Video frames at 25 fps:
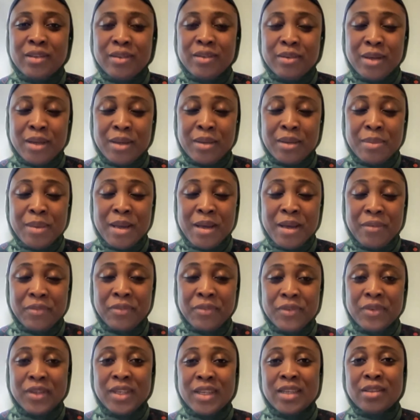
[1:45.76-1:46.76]

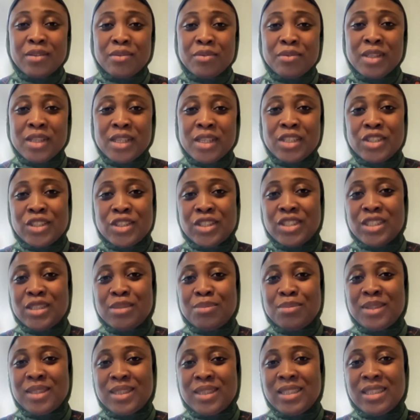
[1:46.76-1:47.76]
African
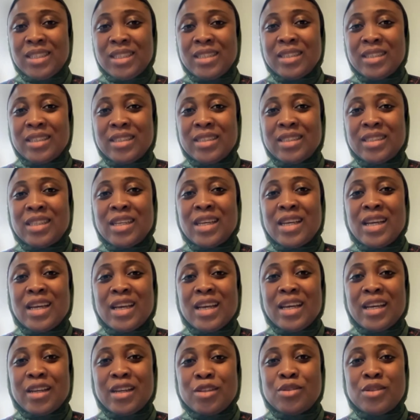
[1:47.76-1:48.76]
relationship seekers
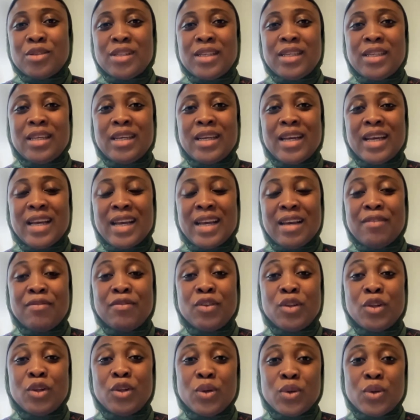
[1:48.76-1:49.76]
actually
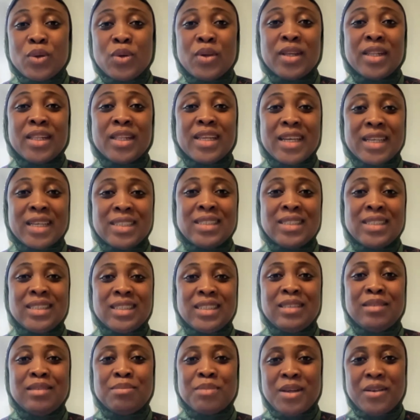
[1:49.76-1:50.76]
have
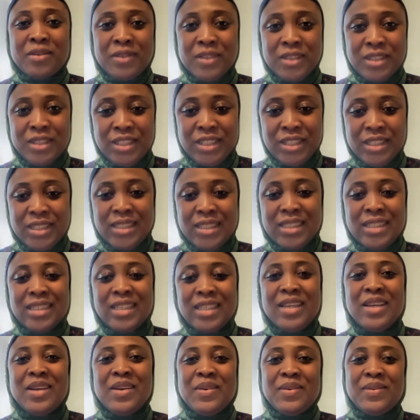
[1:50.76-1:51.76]
long-lasting marriages,
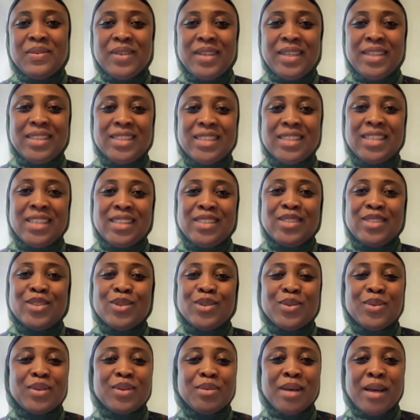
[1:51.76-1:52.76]
right? And
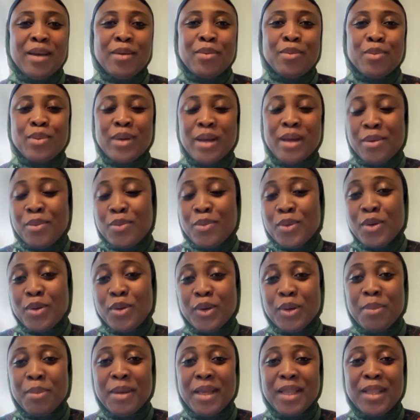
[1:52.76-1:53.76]
so I
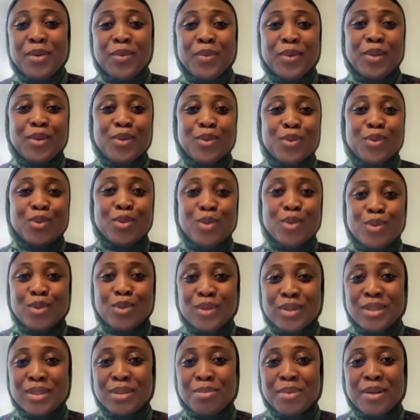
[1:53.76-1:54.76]
welcome anyone who
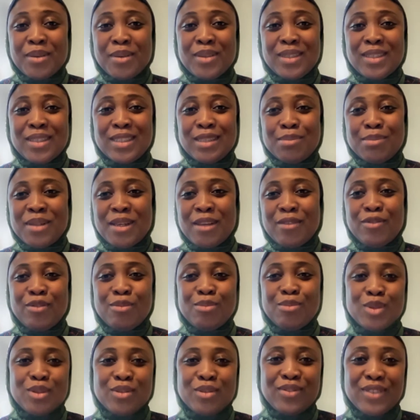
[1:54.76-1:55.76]
knows about this
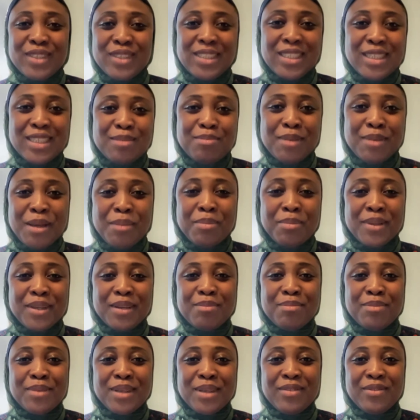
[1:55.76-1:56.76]
platform to visit my
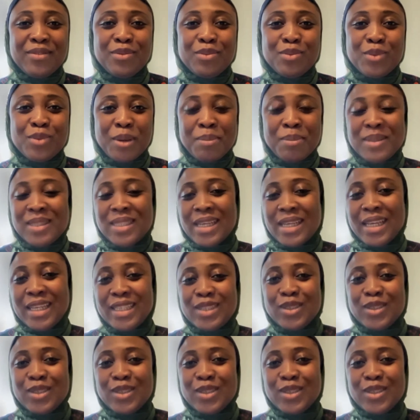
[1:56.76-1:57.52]
website,